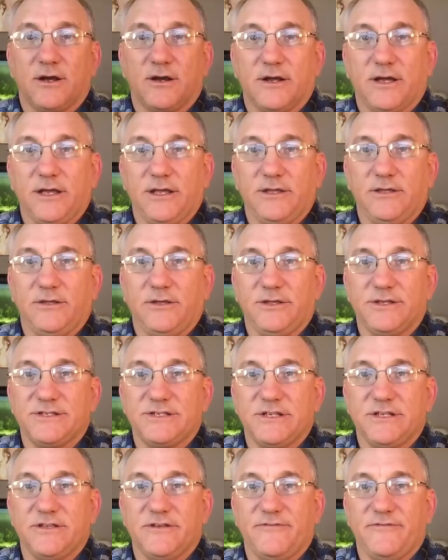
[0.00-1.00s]
All right, you can
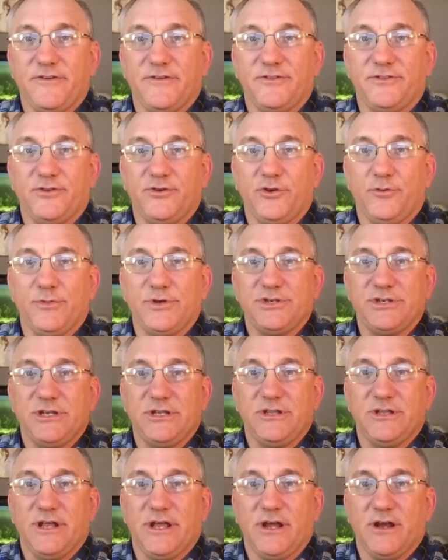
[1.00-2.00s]
see the fifth tuning
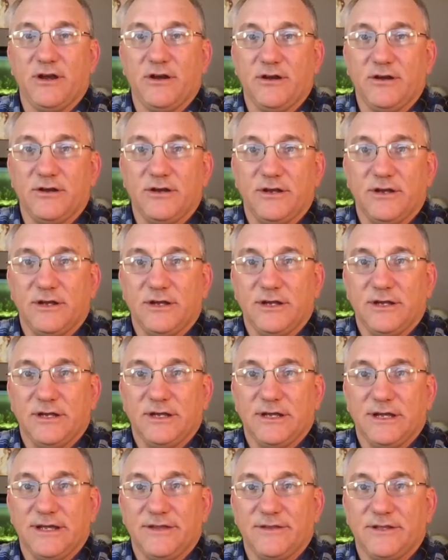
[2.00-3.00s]
machine there
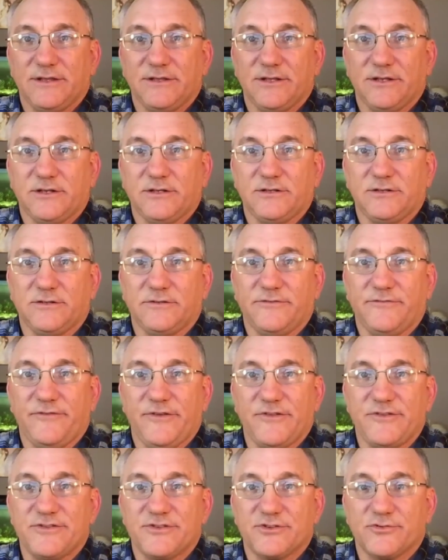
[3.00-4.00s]
and the little
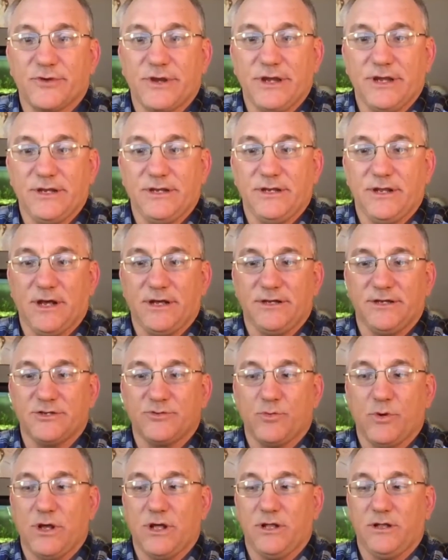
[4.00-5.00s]
fifth string nut as
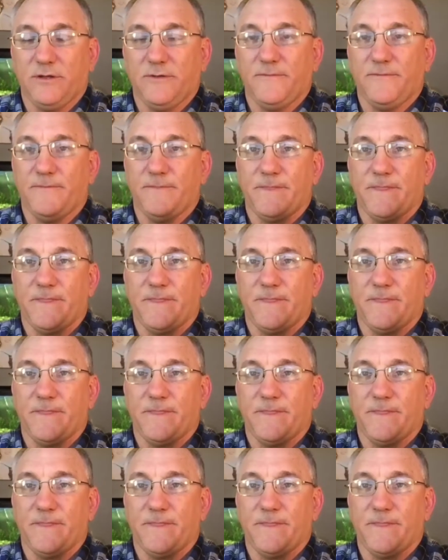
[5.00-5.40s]
well.